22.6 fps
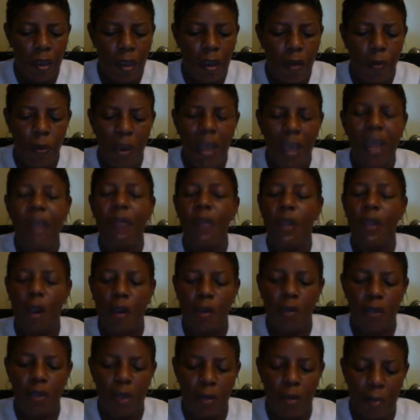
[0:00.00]
We have an
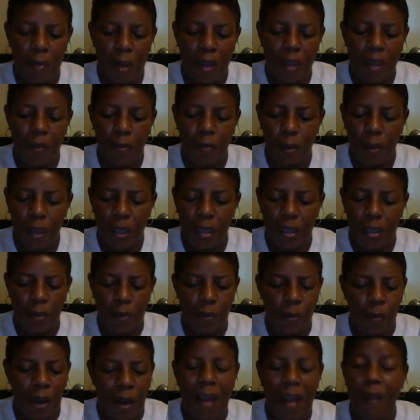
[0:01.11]
ultimate reason
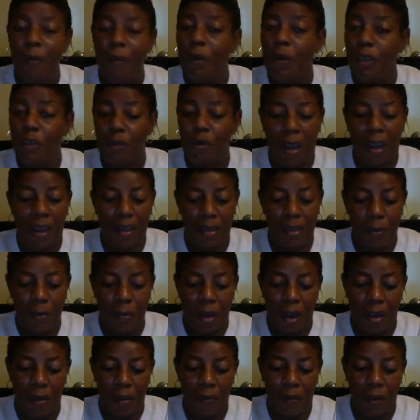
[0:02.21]
why we try to
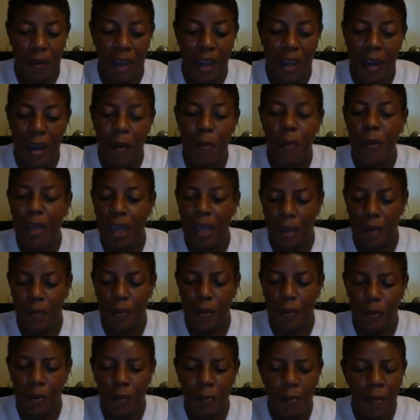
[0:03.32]
modify our
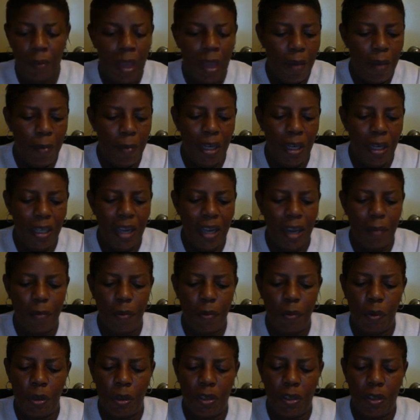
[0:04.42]
behavior. Many times we
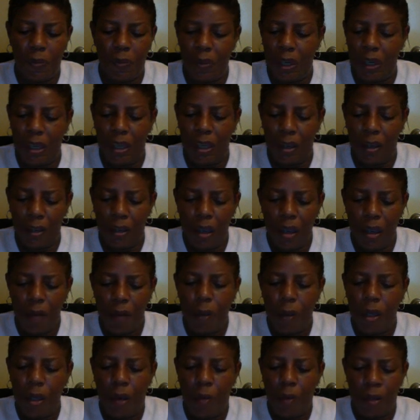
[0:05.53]
want to fit in. We
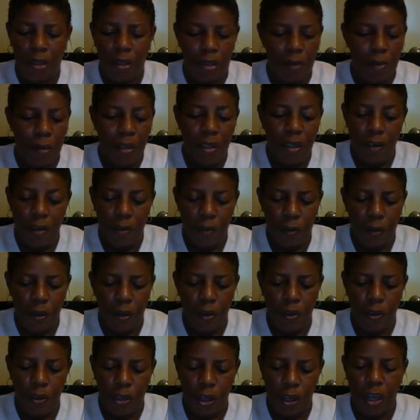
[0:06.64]
don't want to be different
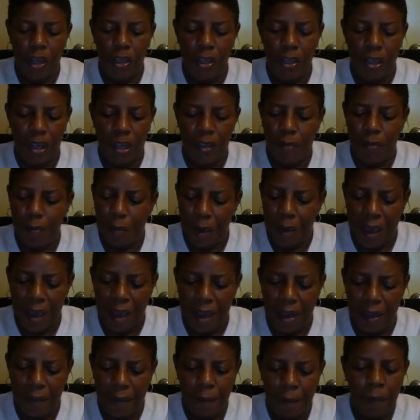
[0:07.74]
or judged as
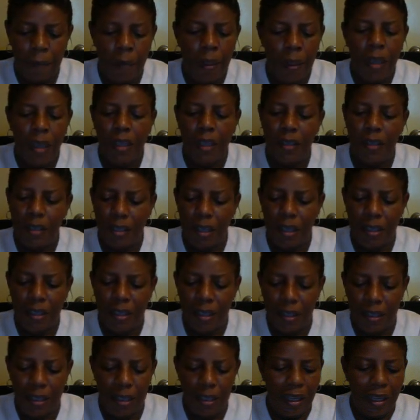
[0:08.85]
bad.
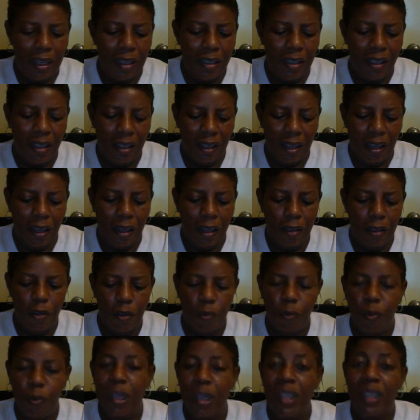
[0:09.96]
Consistency is a key to
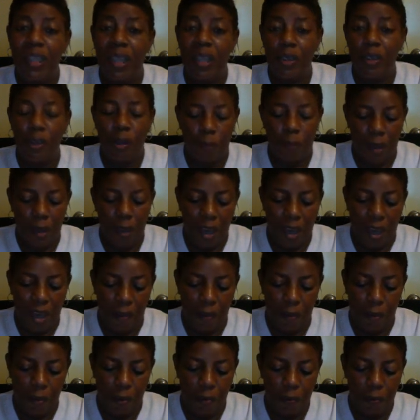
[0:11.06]
reteaching
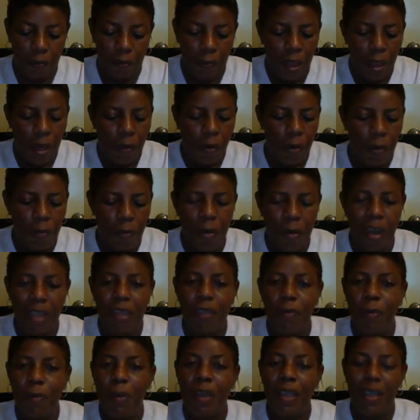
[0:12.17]
behavior. We
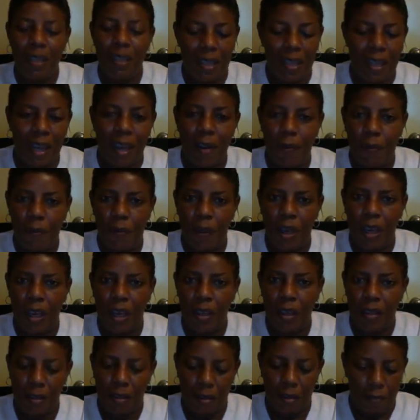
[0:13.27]
must be
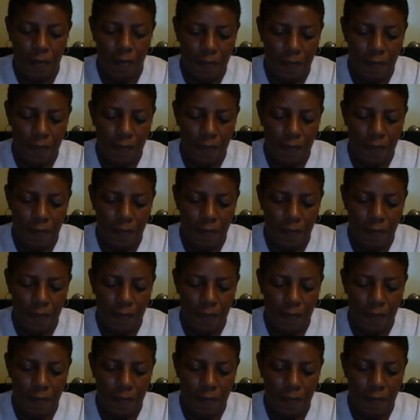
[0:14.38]
steadfast.